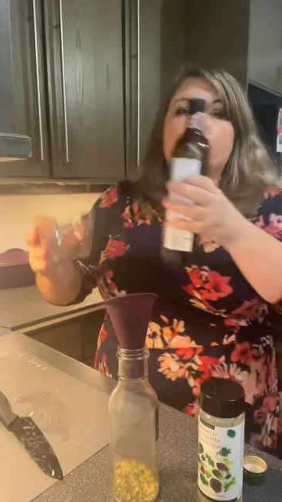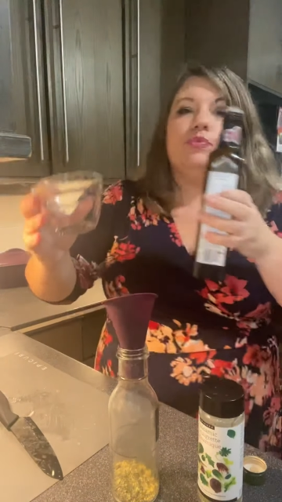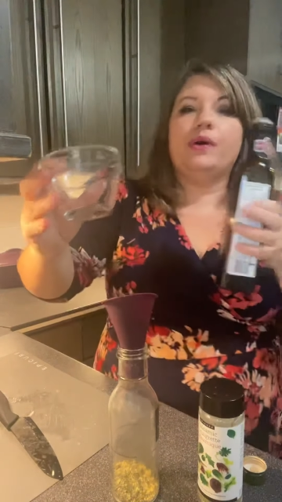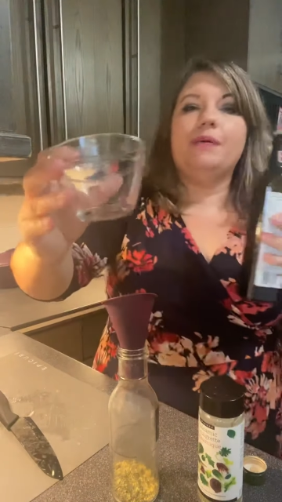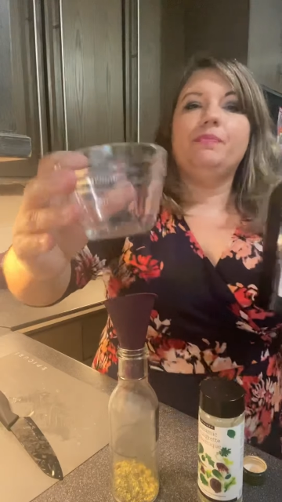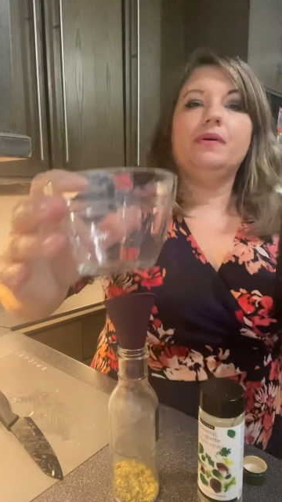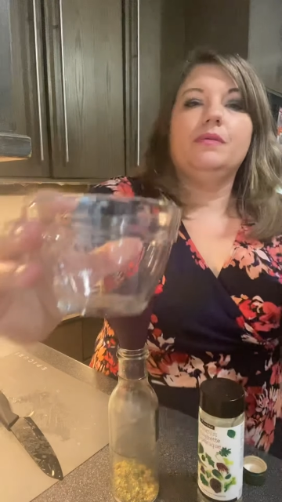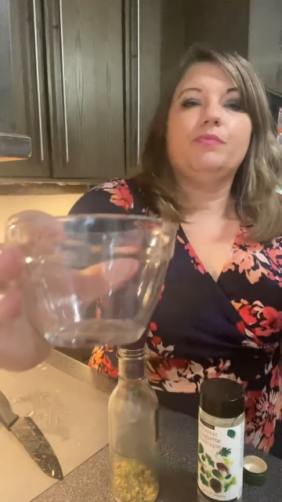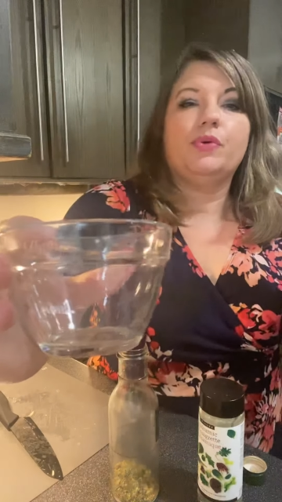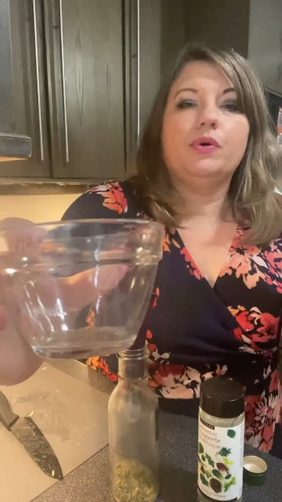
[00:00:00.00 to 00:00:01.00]
Prep
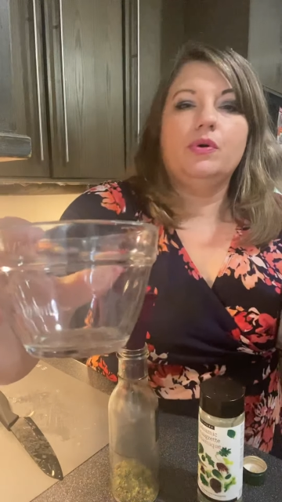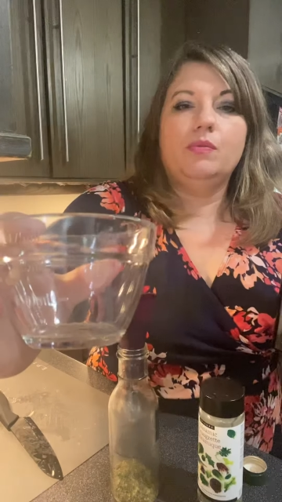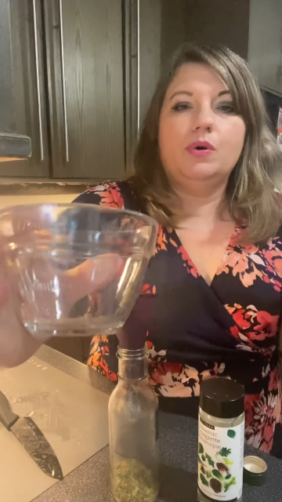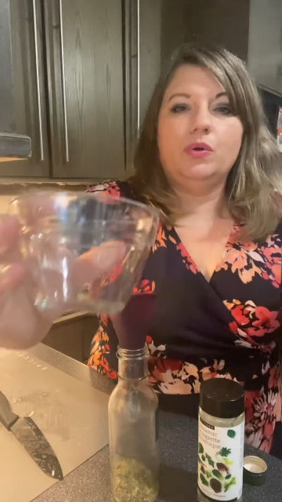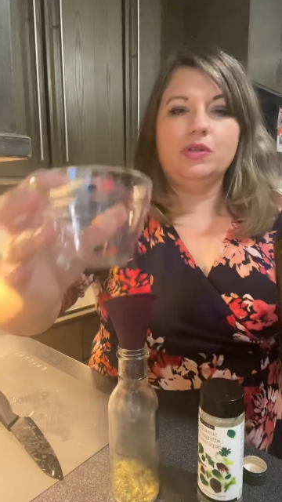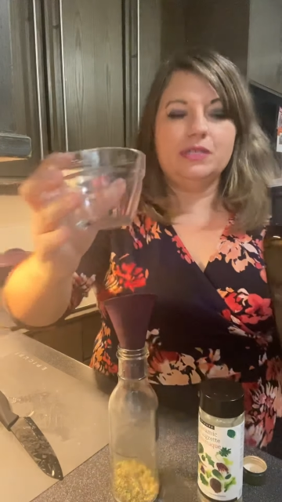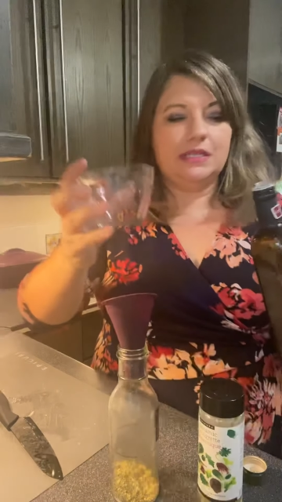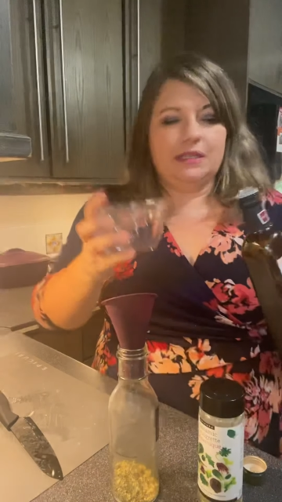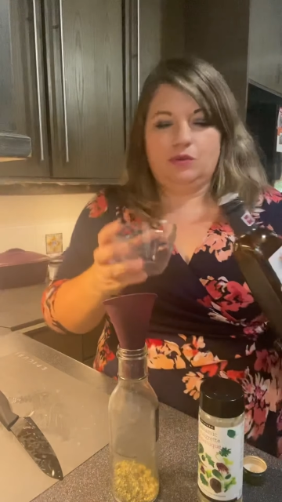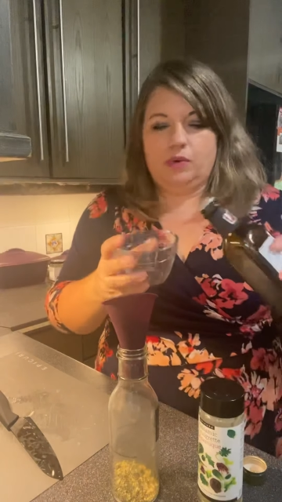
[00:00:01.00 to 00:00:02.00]
Pro bowls,
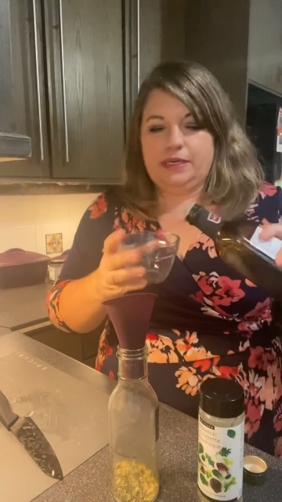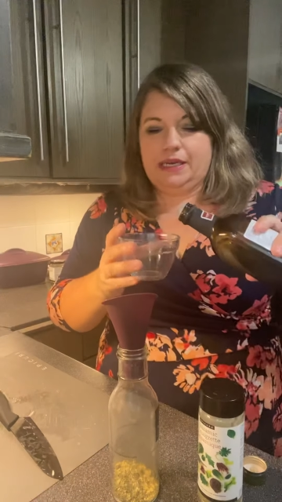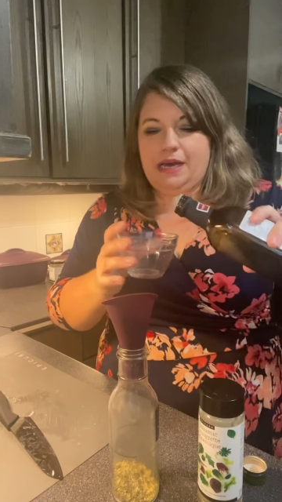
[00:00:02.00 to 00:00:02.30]
little 1